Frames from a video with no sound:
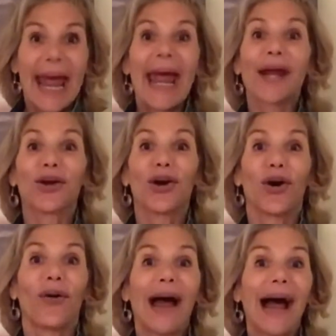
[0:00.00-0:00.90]
and
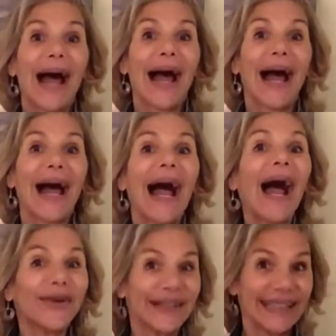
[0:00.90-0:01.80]
go
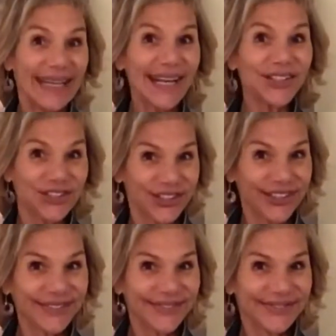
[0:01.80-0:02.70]
out in nature.